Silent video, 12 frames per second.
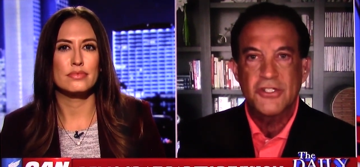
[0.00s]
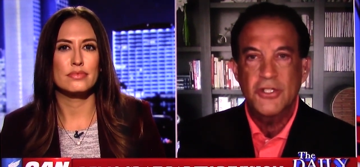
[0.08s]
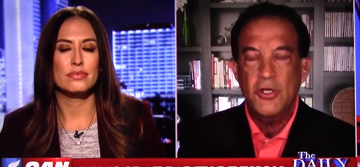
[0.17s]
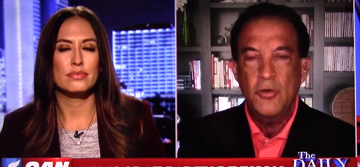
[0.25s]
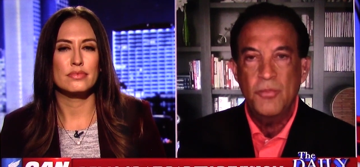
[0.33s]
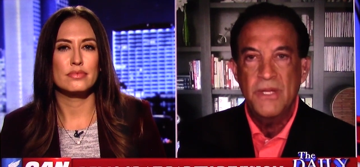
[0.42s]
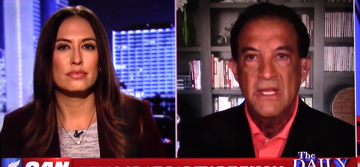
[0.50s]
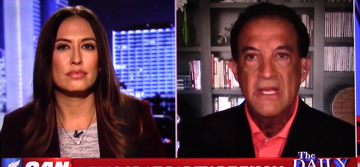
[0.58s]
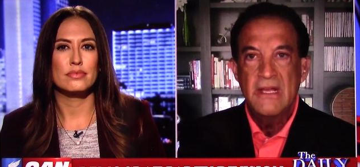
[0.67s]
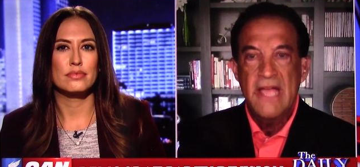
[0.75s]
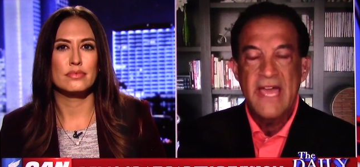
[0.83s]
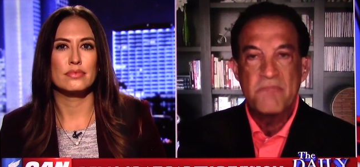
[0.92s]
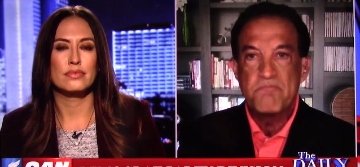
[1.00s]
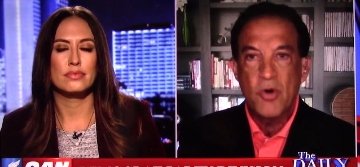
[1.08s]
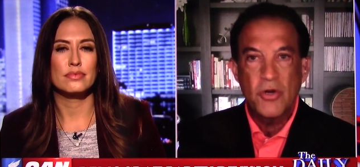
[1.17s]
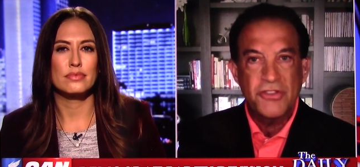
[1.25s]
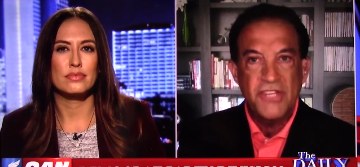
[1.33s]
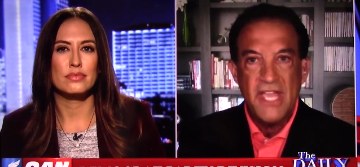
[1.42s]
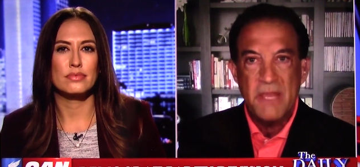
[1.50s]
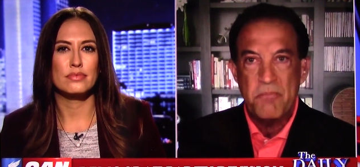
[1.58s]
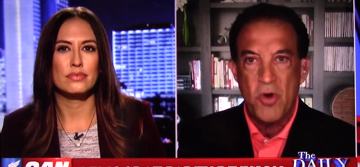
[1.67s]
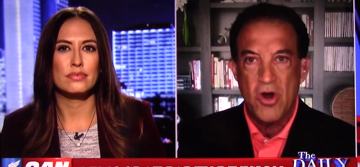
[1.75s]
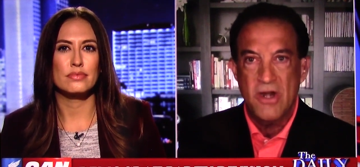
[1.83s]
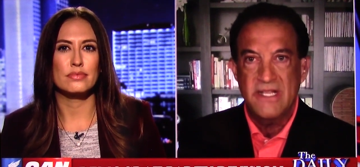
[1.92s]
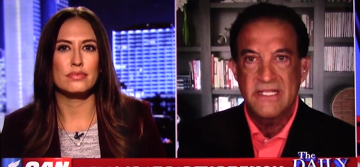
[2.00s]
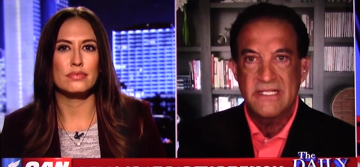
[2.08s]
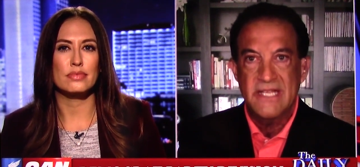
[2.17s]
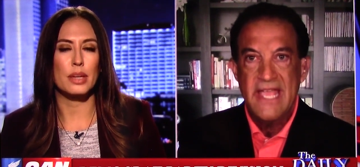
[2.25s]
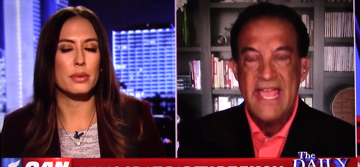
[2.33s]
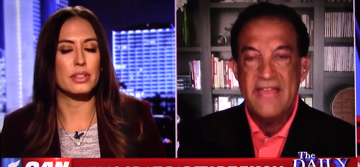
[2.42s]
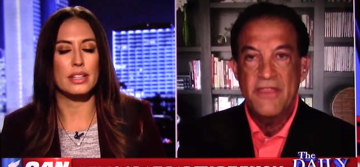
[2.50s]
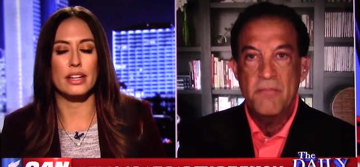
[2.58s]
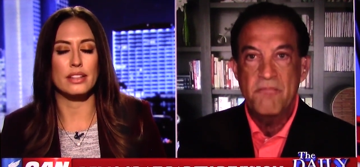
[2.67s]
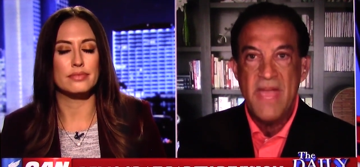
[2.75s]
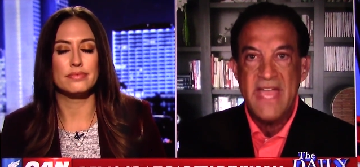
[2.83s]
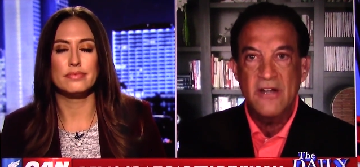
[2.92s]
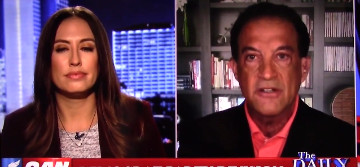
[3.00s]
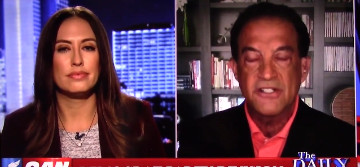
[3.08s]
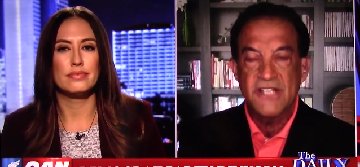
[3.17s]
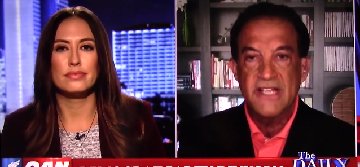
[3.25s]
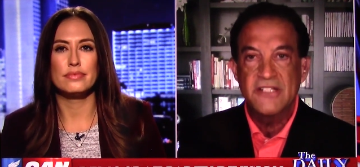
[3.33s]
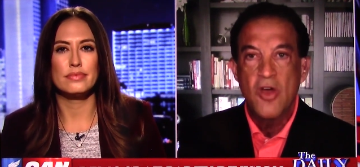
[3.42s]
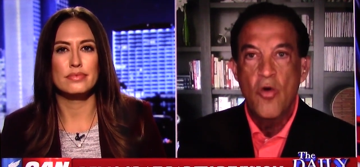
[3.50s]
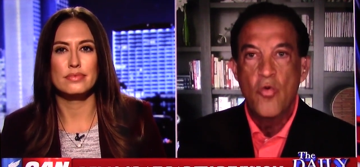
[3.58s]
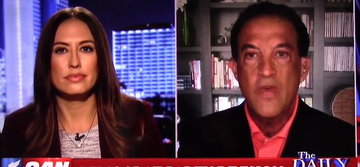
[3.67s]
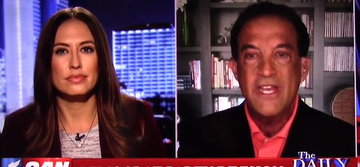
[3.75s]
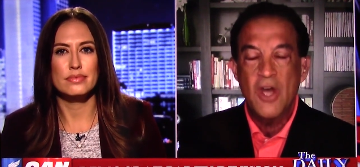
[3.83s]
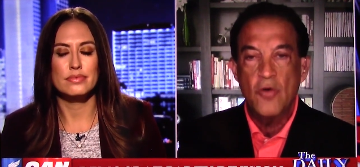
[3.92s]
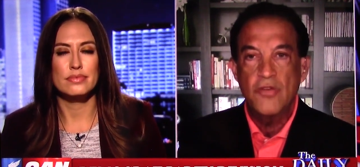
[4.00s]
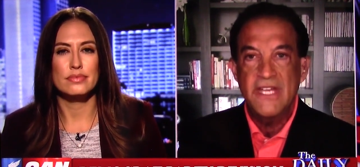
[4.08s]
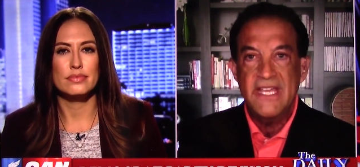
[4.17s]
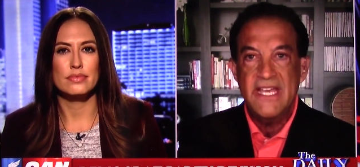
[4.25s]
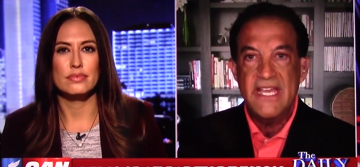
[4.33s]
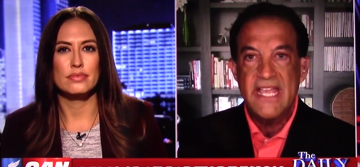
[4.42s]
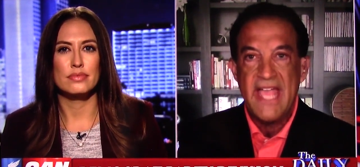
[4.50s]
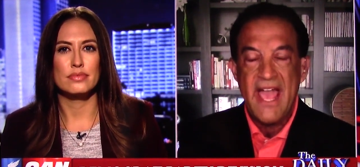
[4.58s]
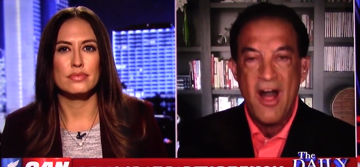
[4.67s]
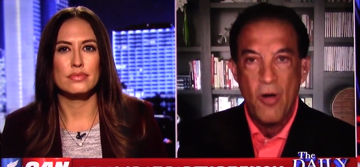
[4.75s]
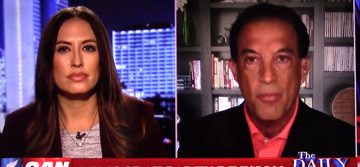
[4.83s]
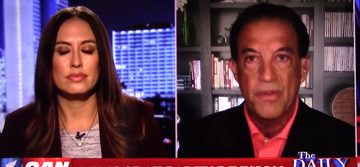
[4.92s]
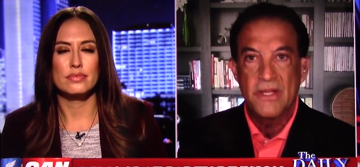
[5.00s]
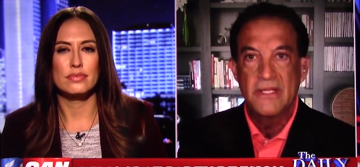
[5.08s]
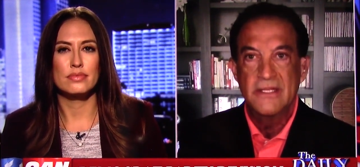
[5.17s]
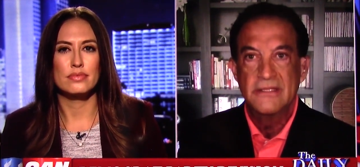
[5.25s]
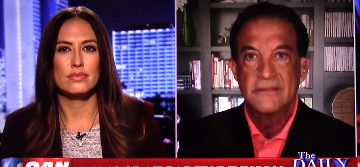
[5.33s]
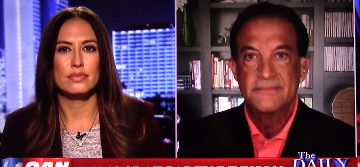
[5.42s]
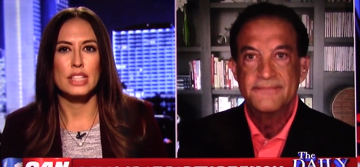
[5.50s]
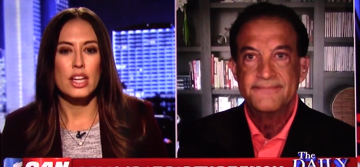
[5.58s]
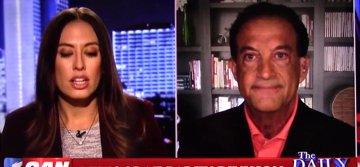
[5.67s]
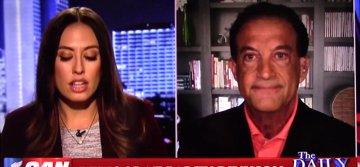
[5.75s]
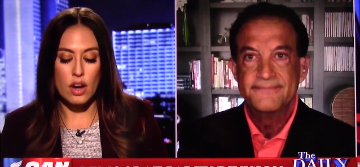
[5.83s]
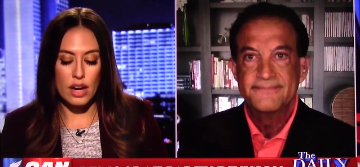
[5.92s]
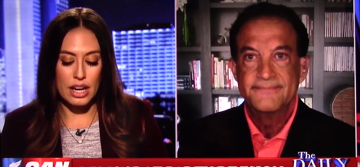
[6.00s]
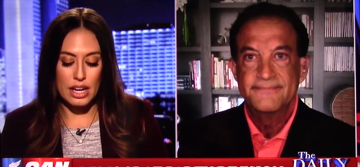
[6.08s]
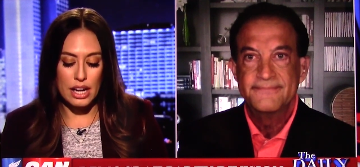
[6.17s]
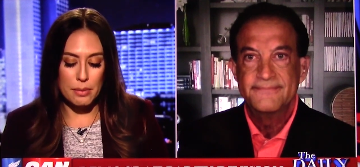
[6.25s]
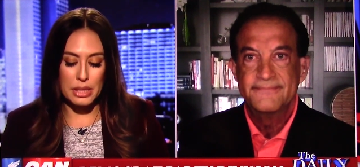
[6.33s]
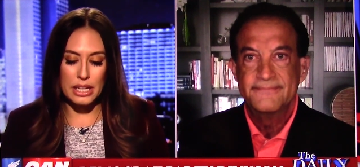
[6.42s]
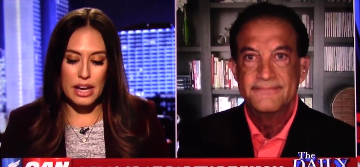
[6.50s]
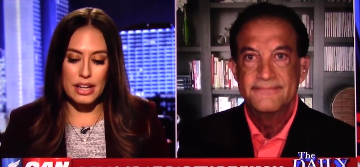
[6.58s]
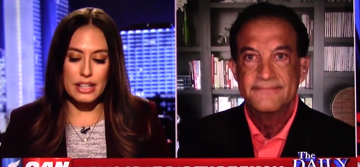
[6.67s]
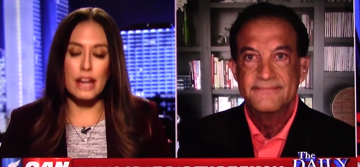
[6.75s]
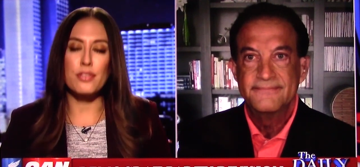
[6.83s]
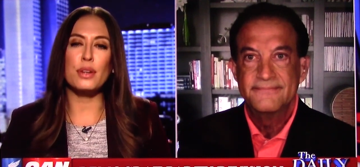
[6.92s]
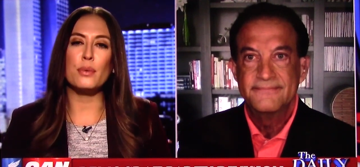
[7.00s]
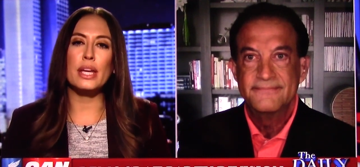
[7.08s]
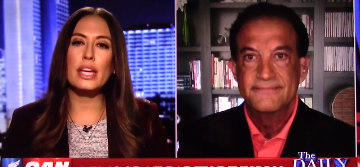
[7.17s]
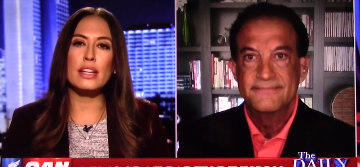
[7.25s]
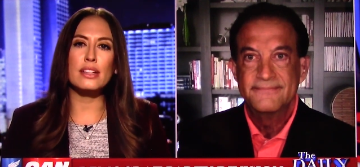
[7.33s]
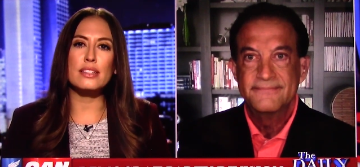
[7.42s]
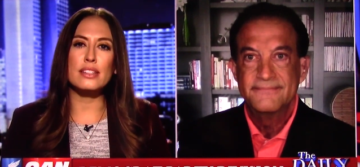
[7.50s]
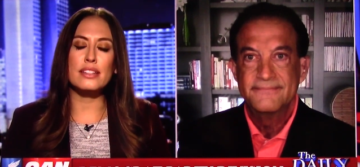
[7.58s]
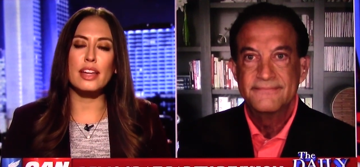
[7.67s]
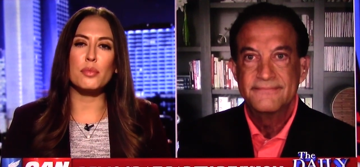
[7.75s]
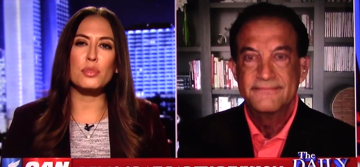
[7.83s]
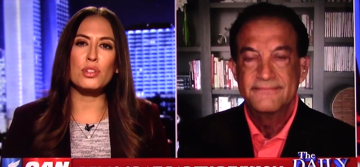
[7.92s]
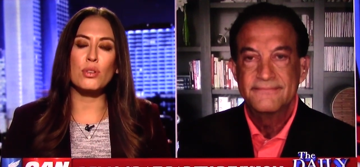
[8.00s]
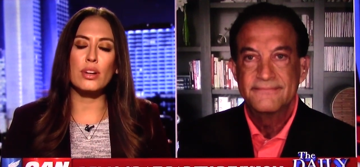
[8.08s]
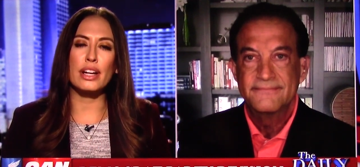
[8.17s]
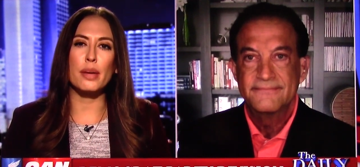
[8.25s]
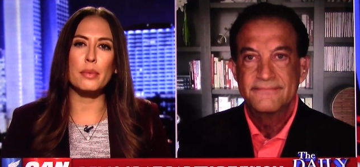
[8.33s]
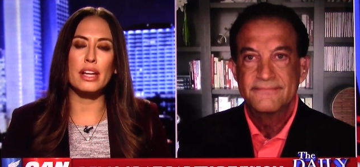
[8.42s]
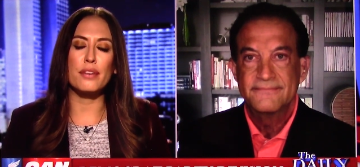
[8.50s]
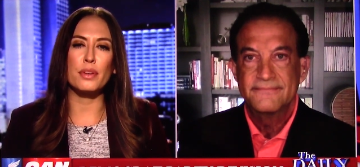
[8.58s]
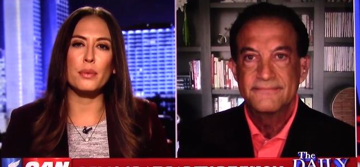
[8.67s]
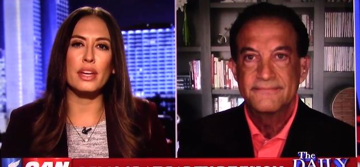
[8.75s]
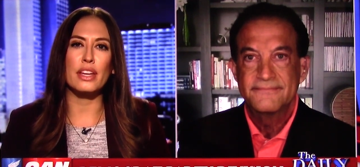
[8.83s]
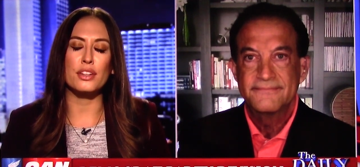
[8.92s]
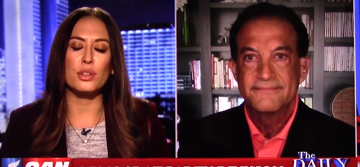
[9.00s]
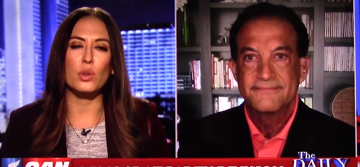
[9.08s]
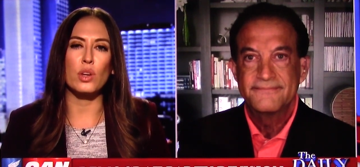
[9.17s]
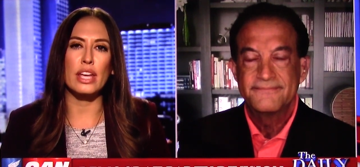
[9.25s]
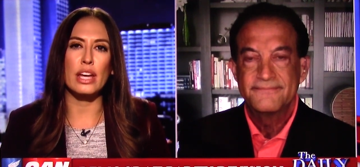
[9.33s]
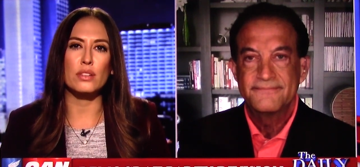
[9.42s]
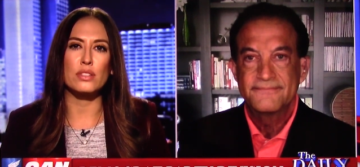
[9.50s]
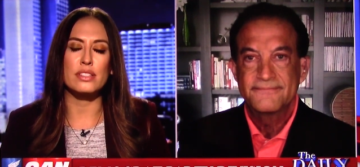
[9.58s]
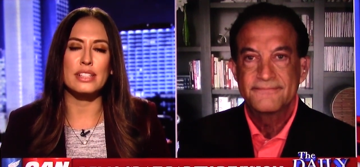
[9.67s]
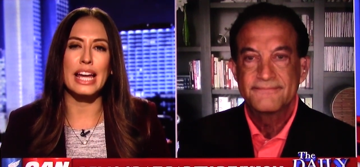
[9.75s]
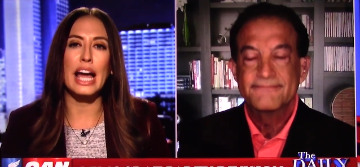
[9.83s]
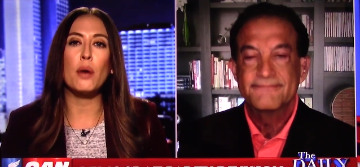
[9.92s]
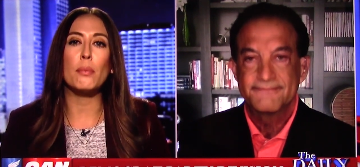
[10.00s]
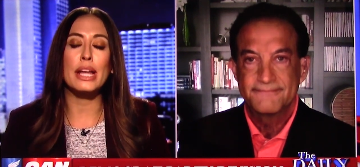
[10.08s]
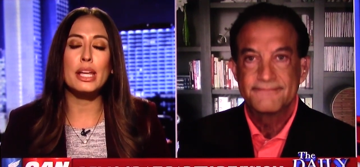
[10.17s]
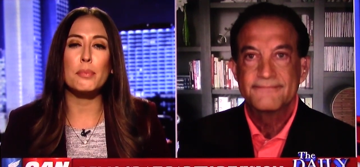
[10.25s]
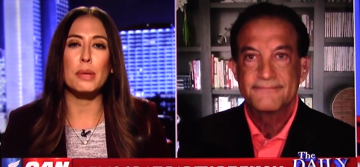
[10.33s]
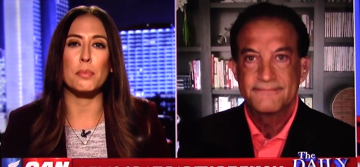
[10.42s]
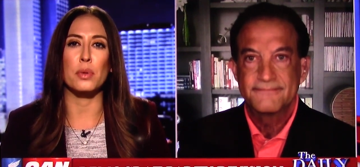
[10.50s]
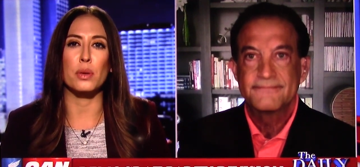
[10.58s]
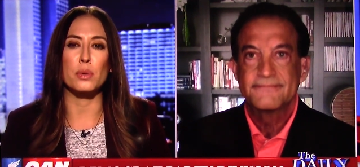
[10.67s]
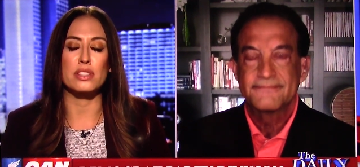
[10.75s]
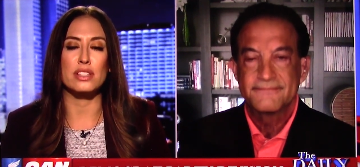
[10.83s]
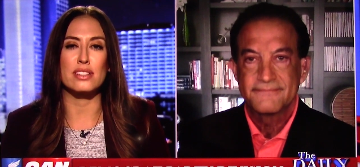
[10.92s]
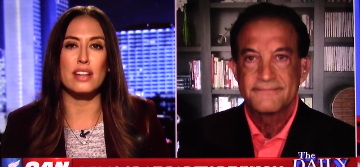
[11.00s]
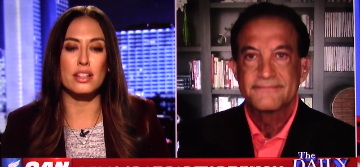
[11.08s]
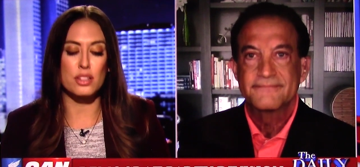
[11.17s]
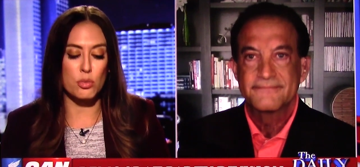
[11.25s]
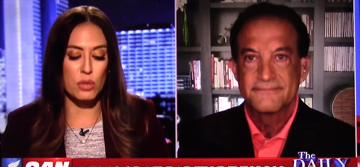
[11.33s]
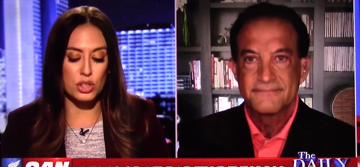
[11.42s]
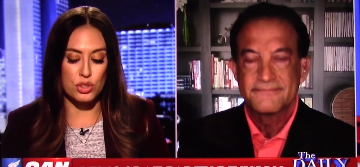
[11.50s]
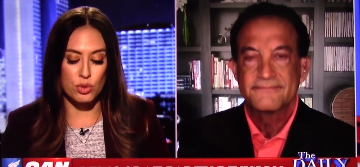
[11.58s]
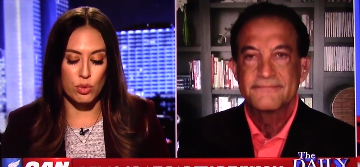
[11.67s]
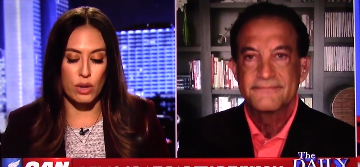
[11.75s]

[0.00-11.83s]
Speaker 1: the stoop at birthday parties. Uh, and yeah. the mayor says, we don't need any help.
Speaker 2: No, I mean, and every weekend it's the same story. I mean, every weekend you're looking out to see how many people it was. It's not so much